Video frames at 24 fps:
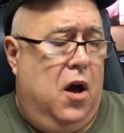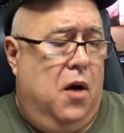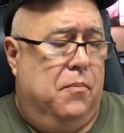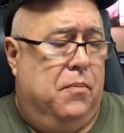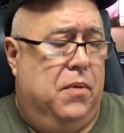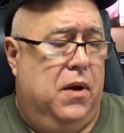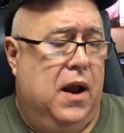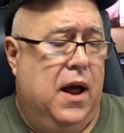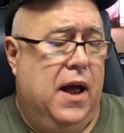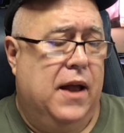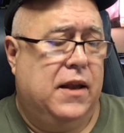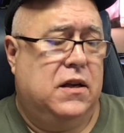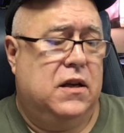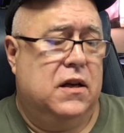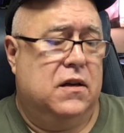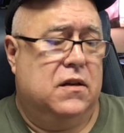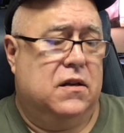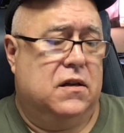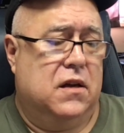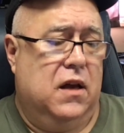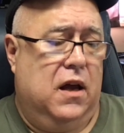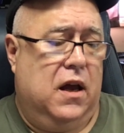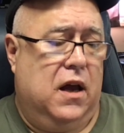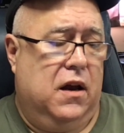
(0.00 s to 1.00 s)
But I've
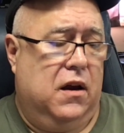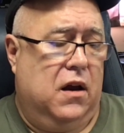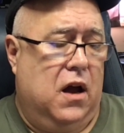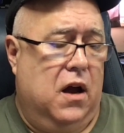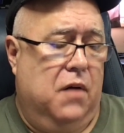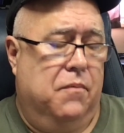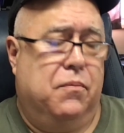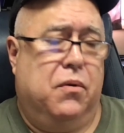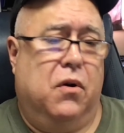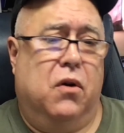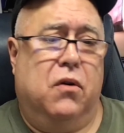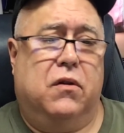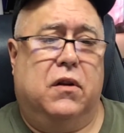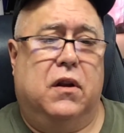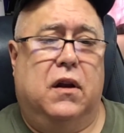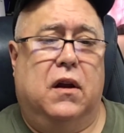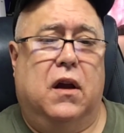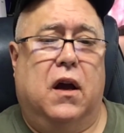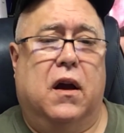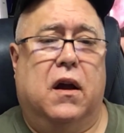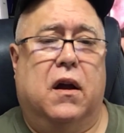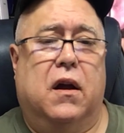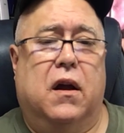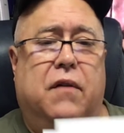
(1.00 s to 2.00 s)

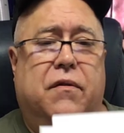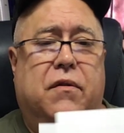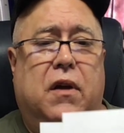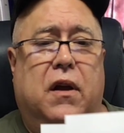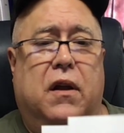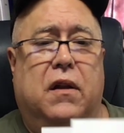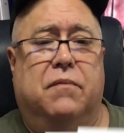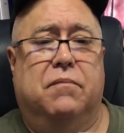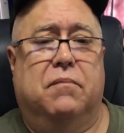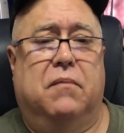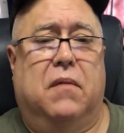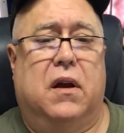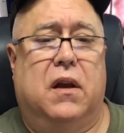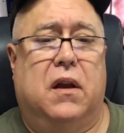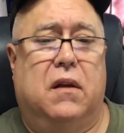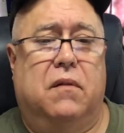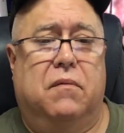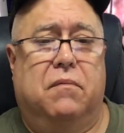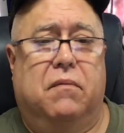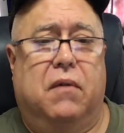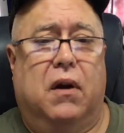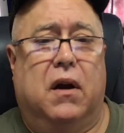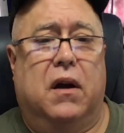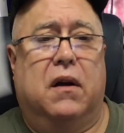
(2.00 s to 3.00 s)
got
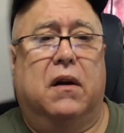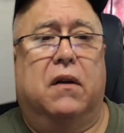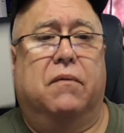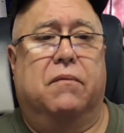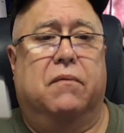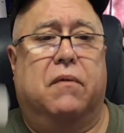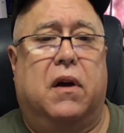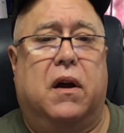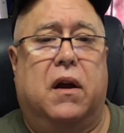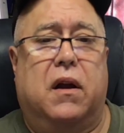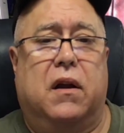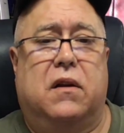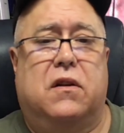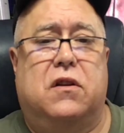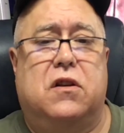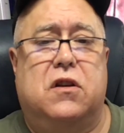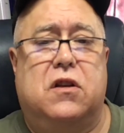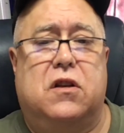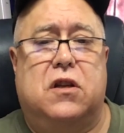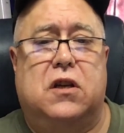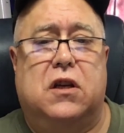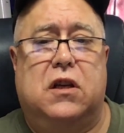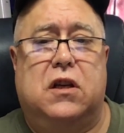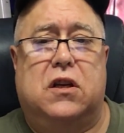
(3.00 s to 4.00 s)
my
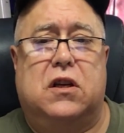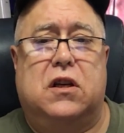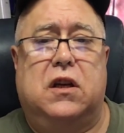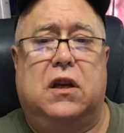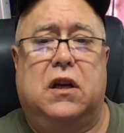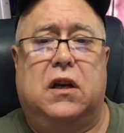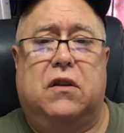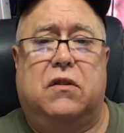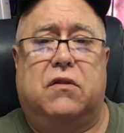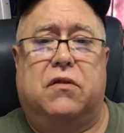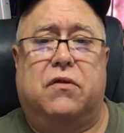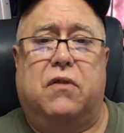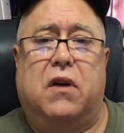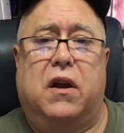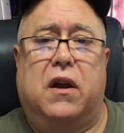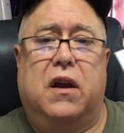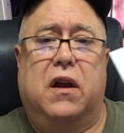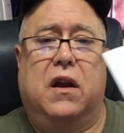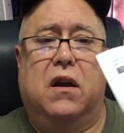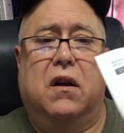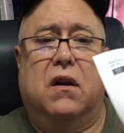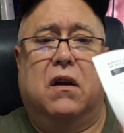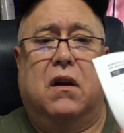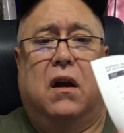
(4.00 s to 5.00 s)
cheat sheets right
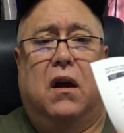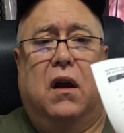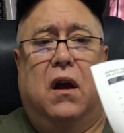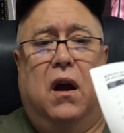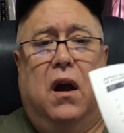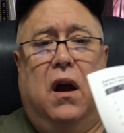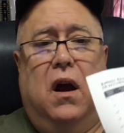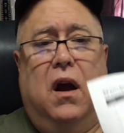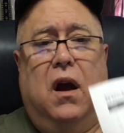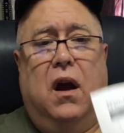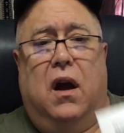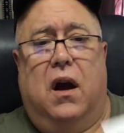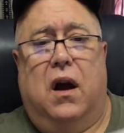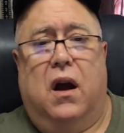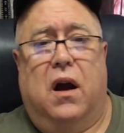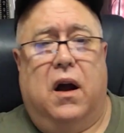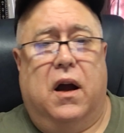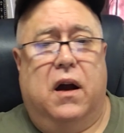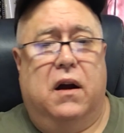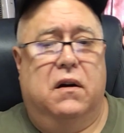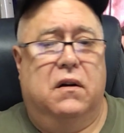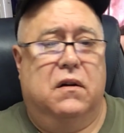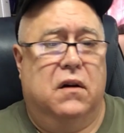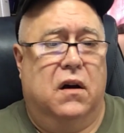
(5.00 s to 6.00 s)
here. I
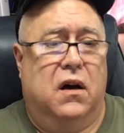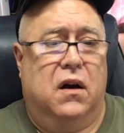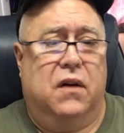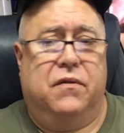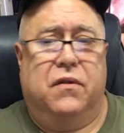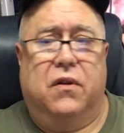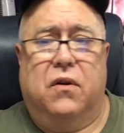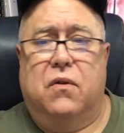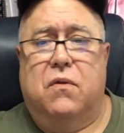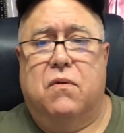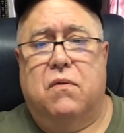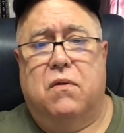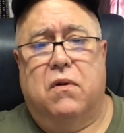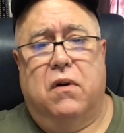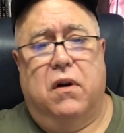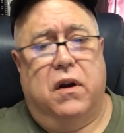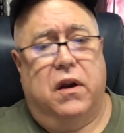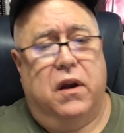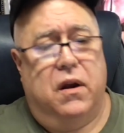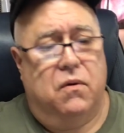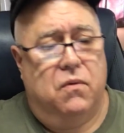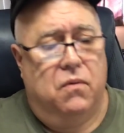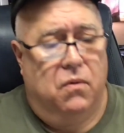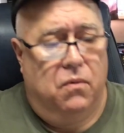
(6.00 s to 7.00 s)
love the
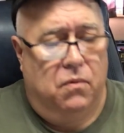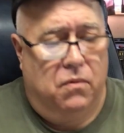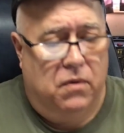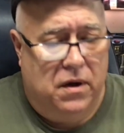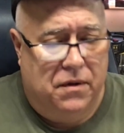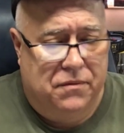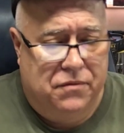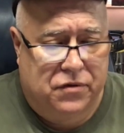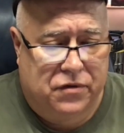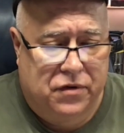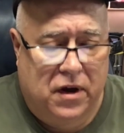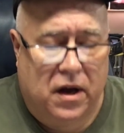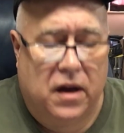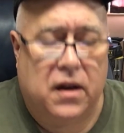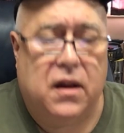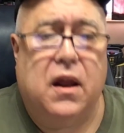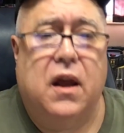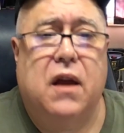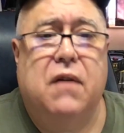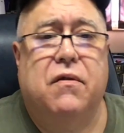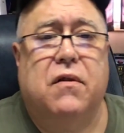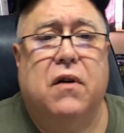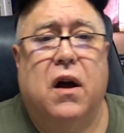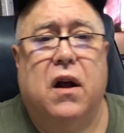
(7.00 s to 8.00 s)
Hornady website.
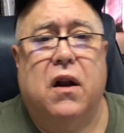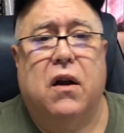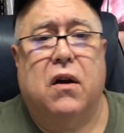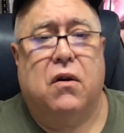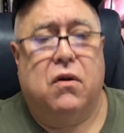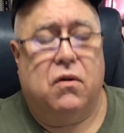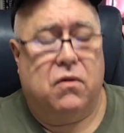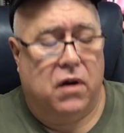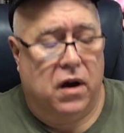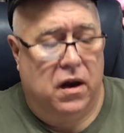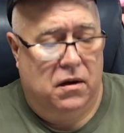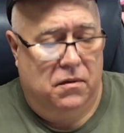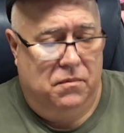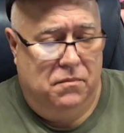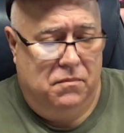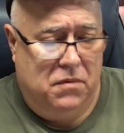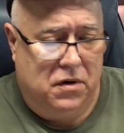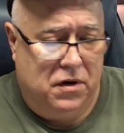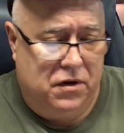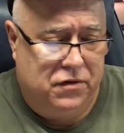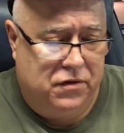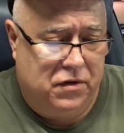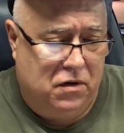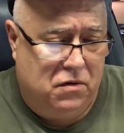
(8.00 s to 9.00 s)
They've got a great
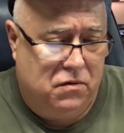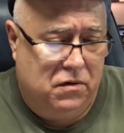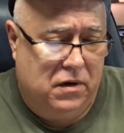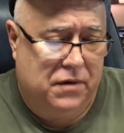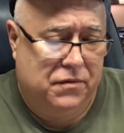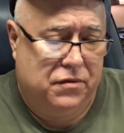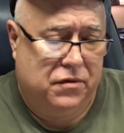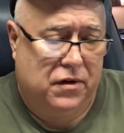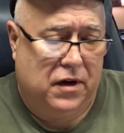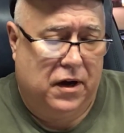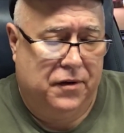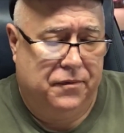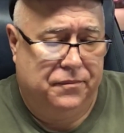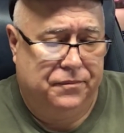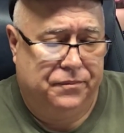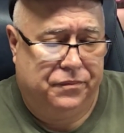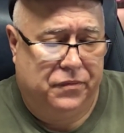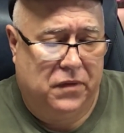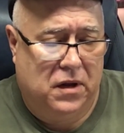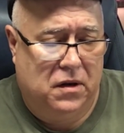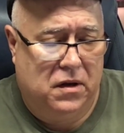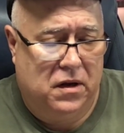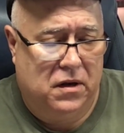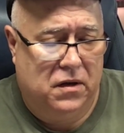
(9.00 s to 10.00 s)
ballistic website,
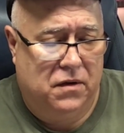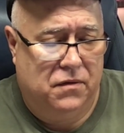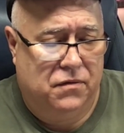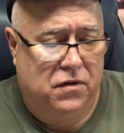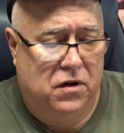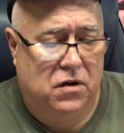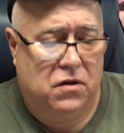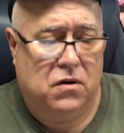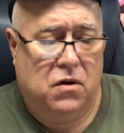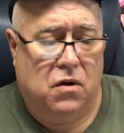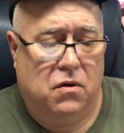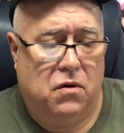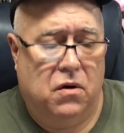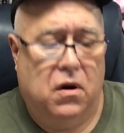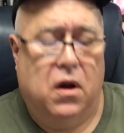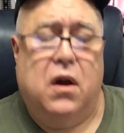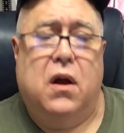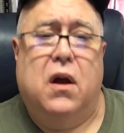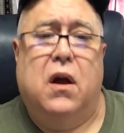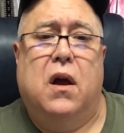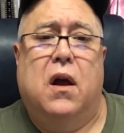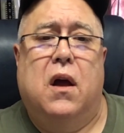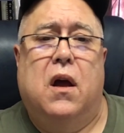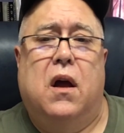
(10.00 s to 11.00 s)
and if you know
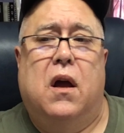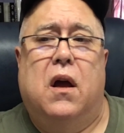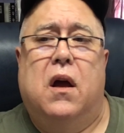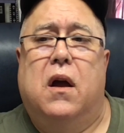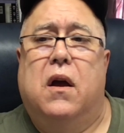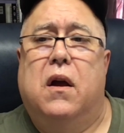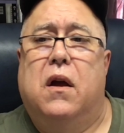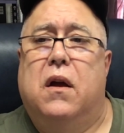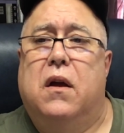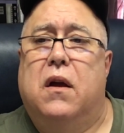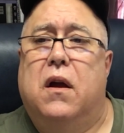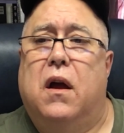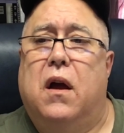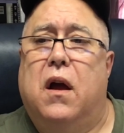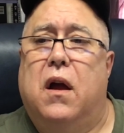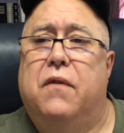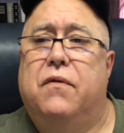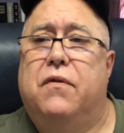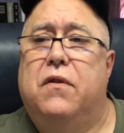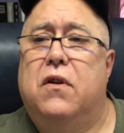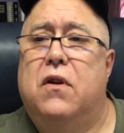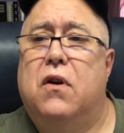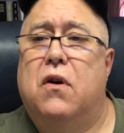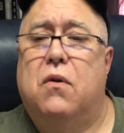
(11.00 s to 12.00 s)

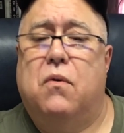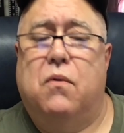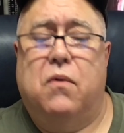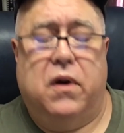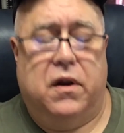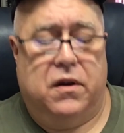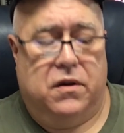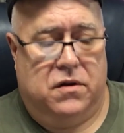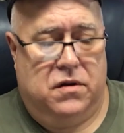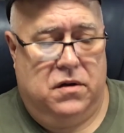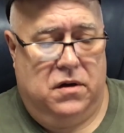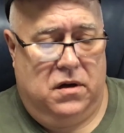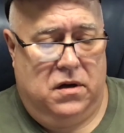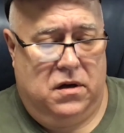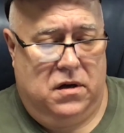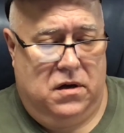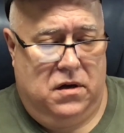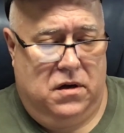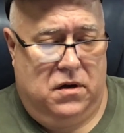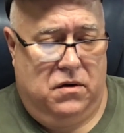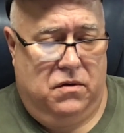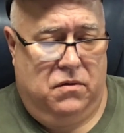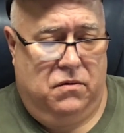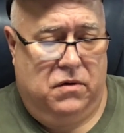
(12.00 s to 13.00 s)
what
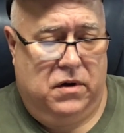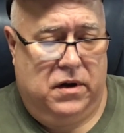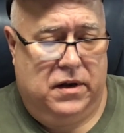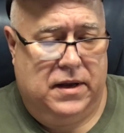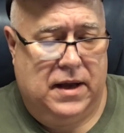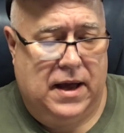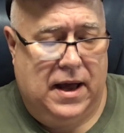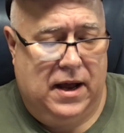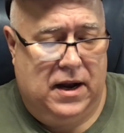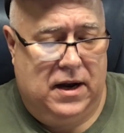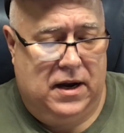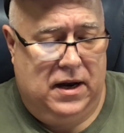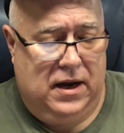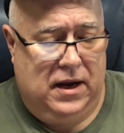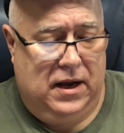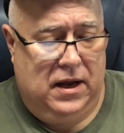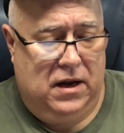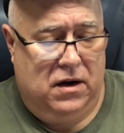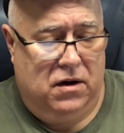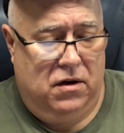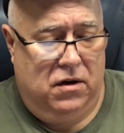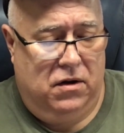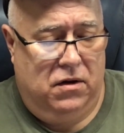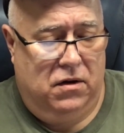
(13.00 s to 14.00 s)
data to
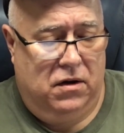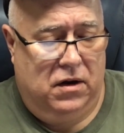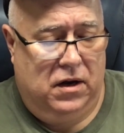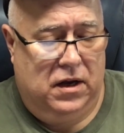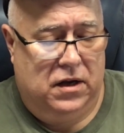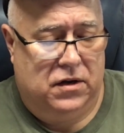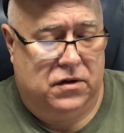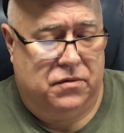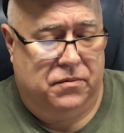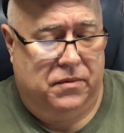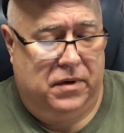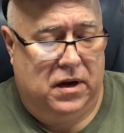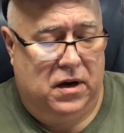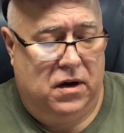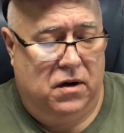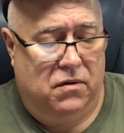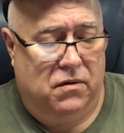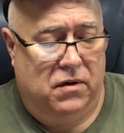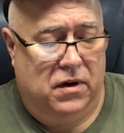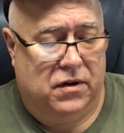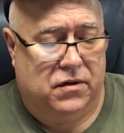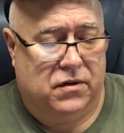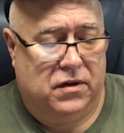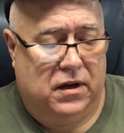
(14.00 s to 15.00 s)
enter, you can get some
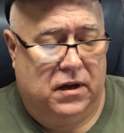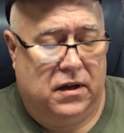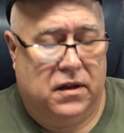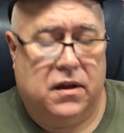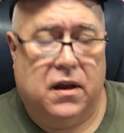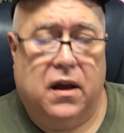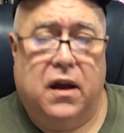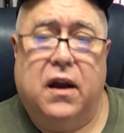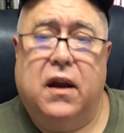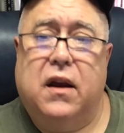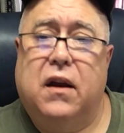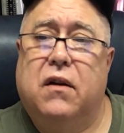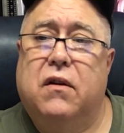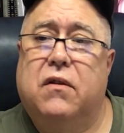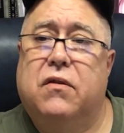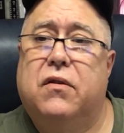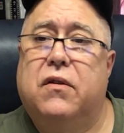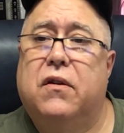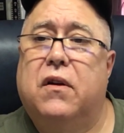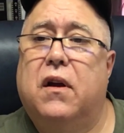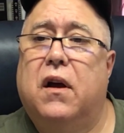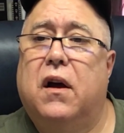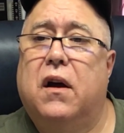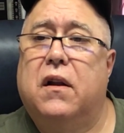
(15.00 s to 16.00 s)
interesting things
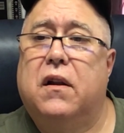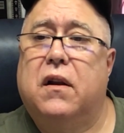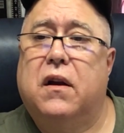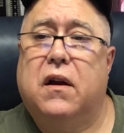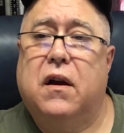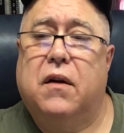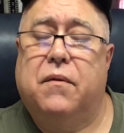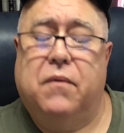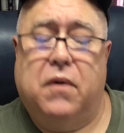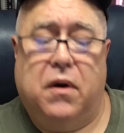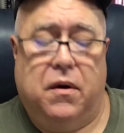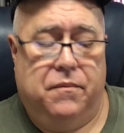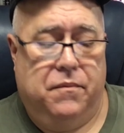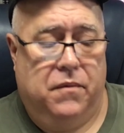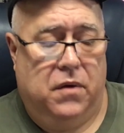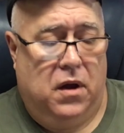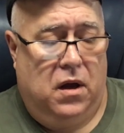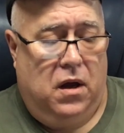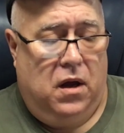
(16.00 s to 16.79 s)
to come up.